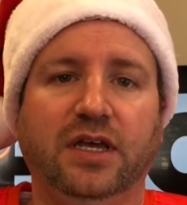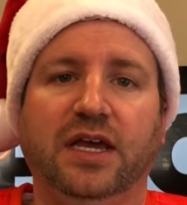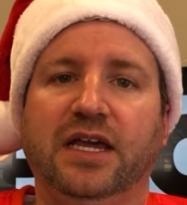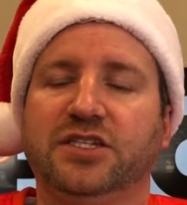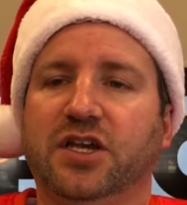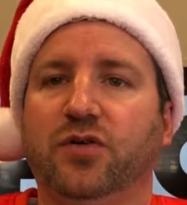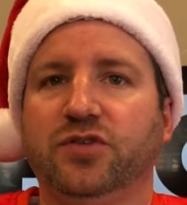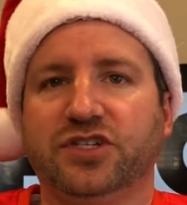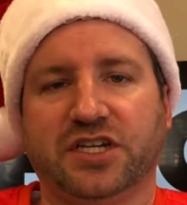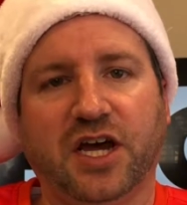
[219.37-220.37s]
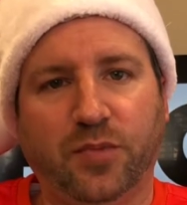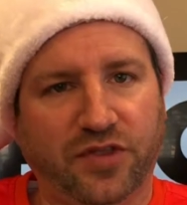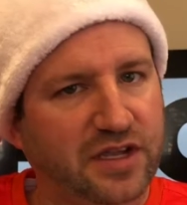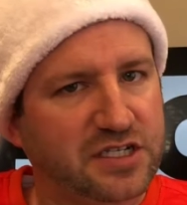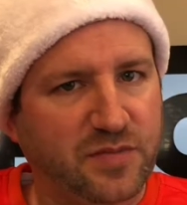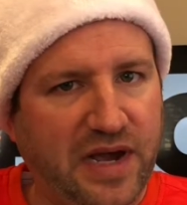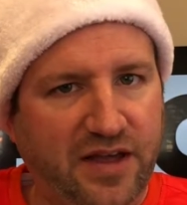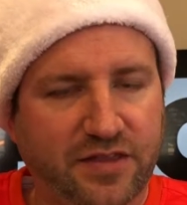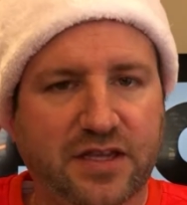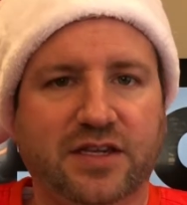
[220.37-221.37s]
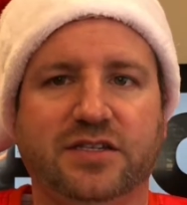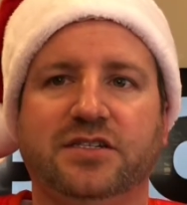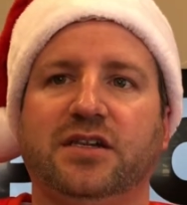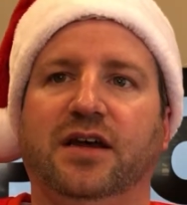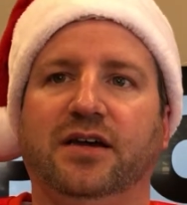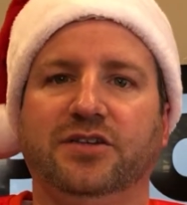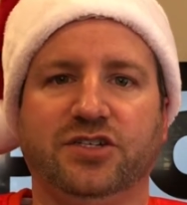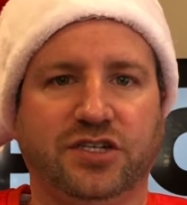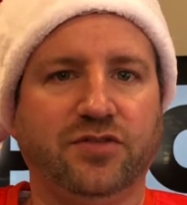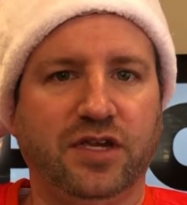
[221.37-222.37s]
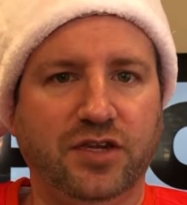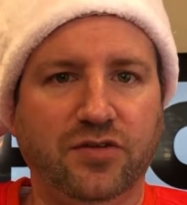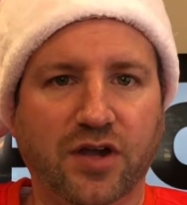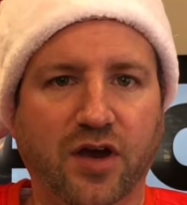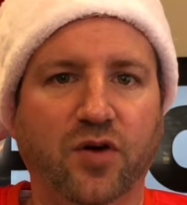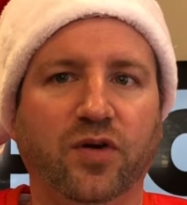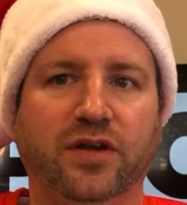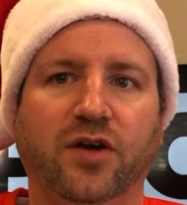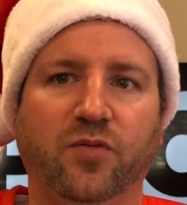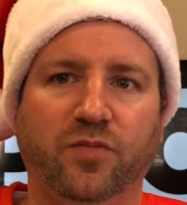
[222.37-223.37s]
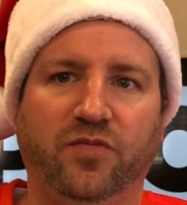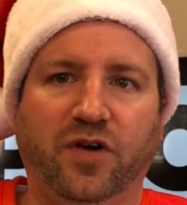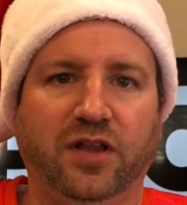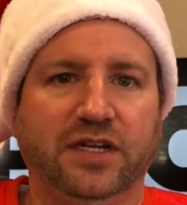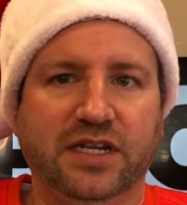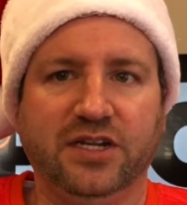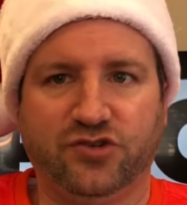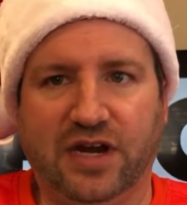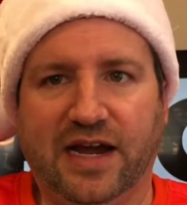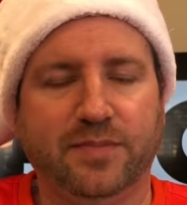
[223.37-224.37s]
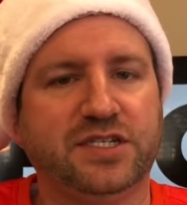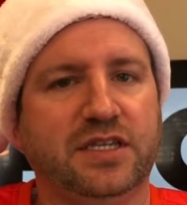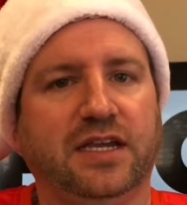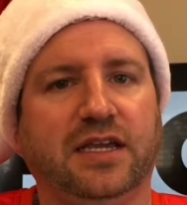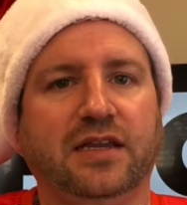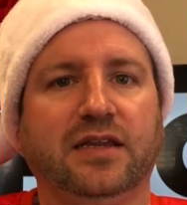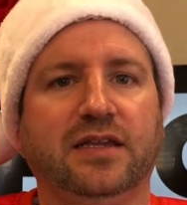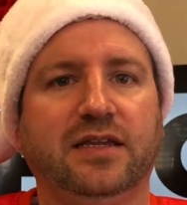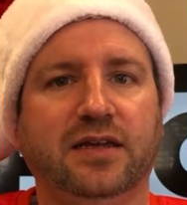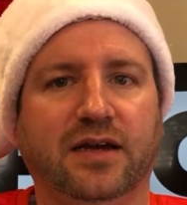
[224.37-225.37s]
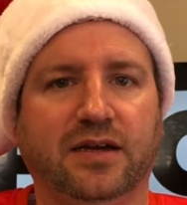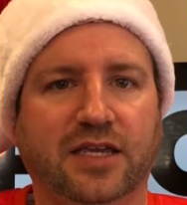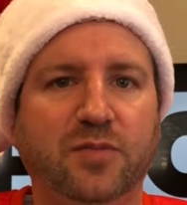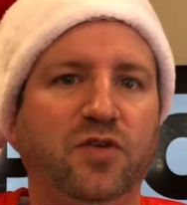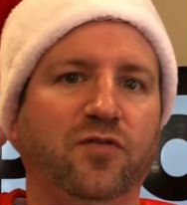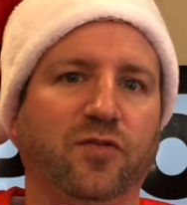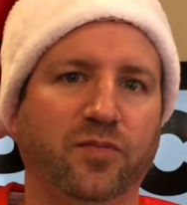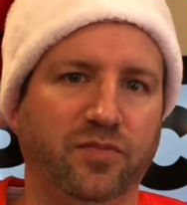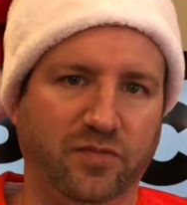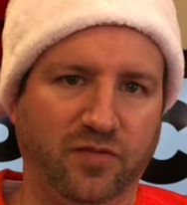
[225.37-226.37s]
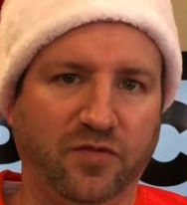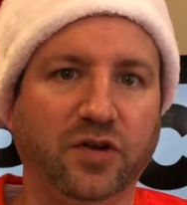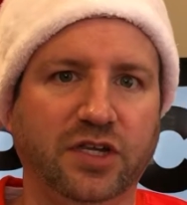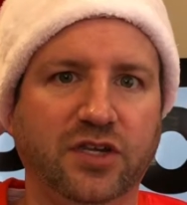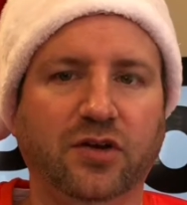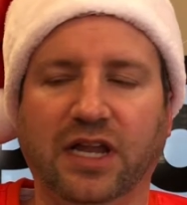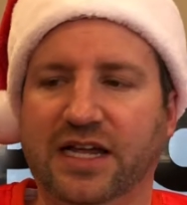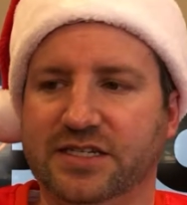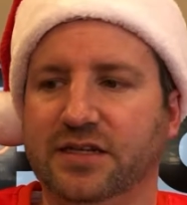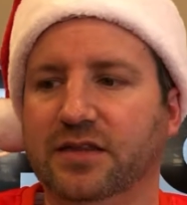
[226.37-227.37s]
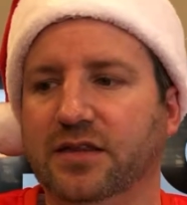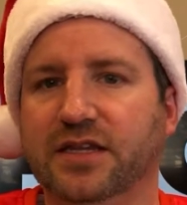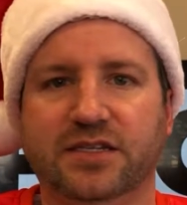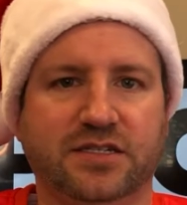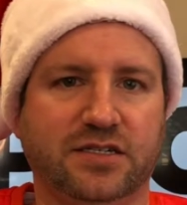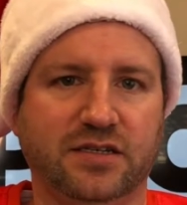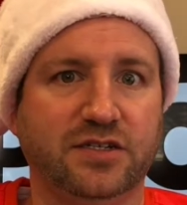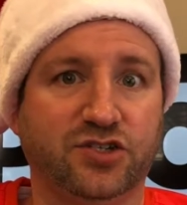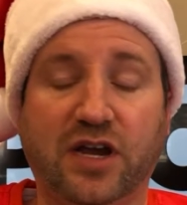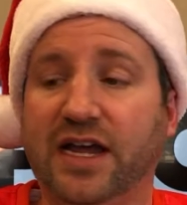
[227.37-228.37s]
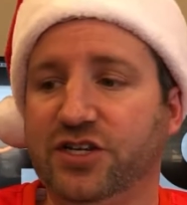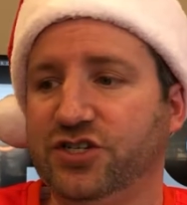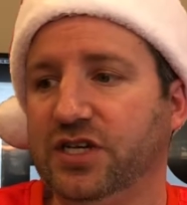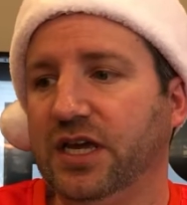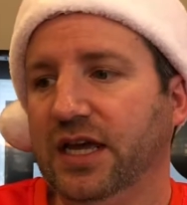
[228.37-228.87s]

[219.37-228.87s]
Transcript: And so just a couple things about this, just so that you know and don't fall into any traps that can keep you from fully utilizing this strategy.